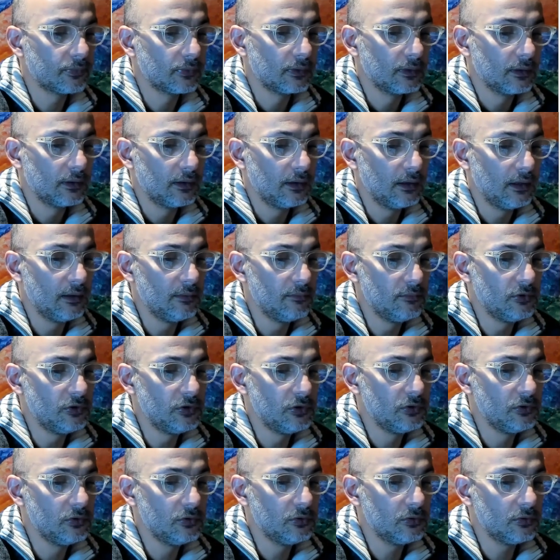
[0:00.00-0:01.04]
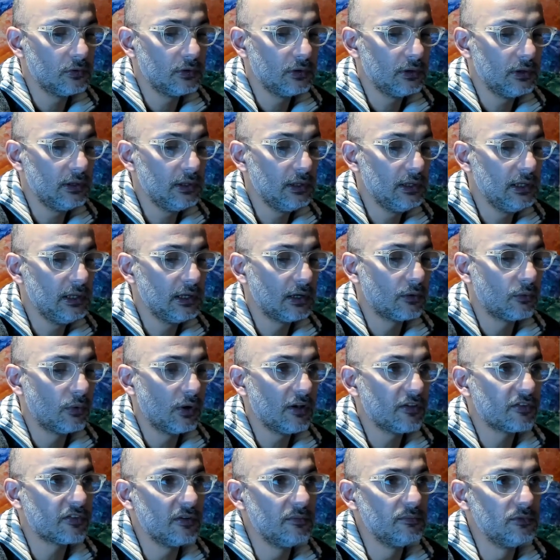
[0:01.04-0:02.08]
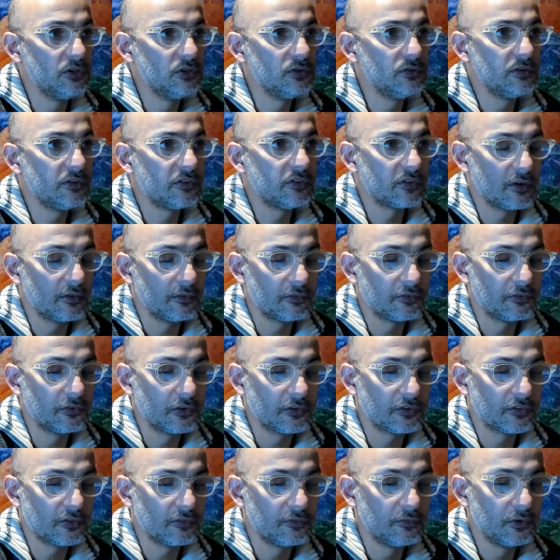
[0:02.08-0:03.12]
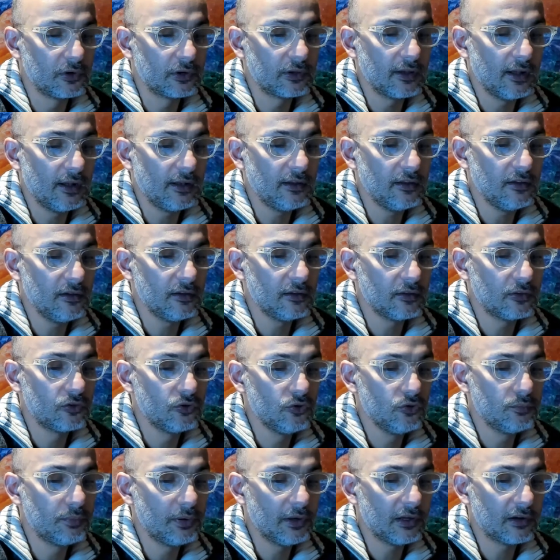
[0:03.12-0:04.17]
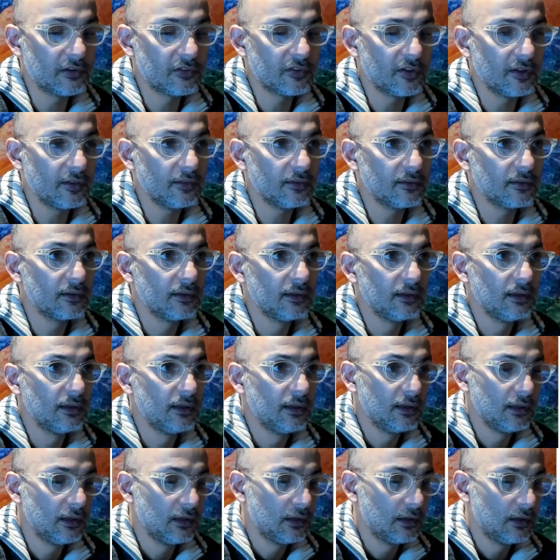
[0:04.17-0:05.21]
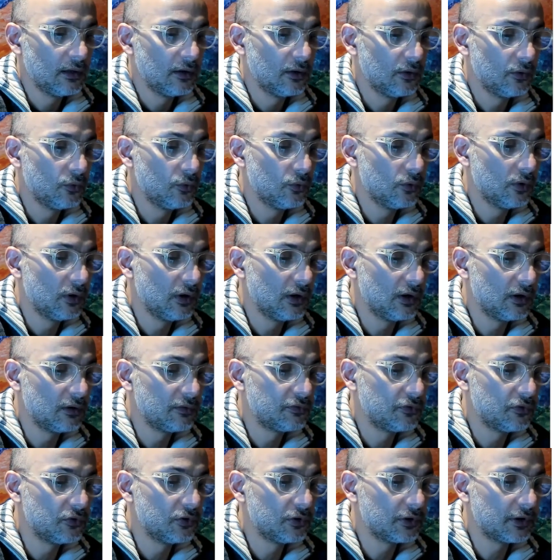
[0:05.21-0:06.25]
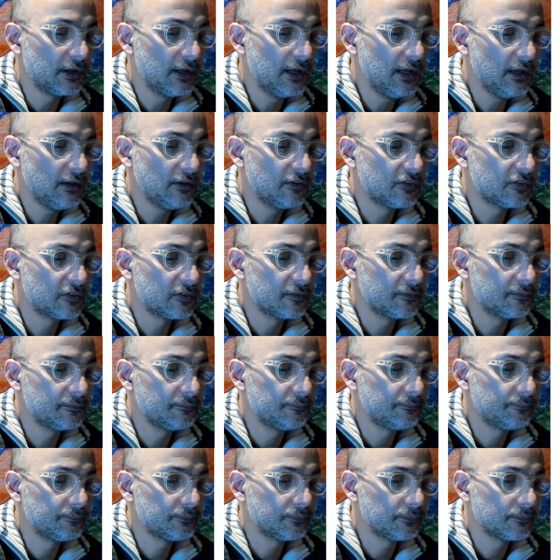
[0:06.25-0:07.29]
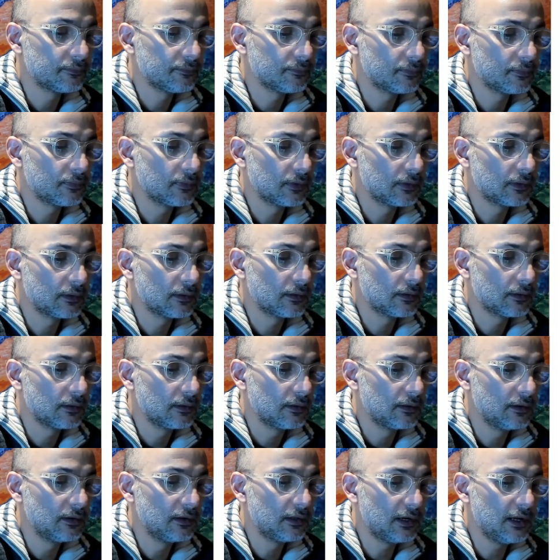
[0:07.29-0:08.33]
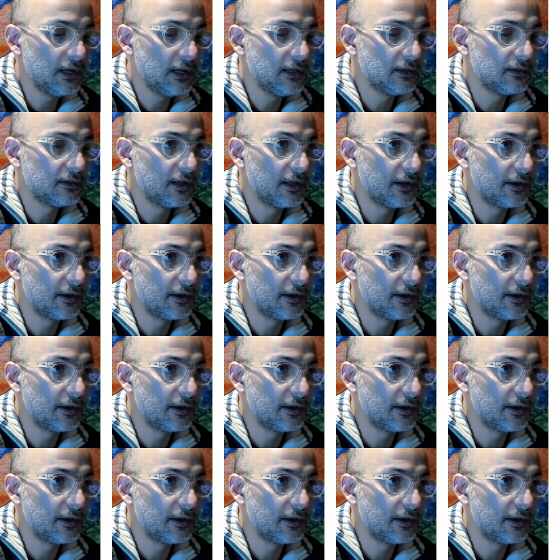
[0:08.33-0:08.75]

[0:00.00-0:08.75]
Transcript: mu equals, mu is a force of mortality 2% for x greater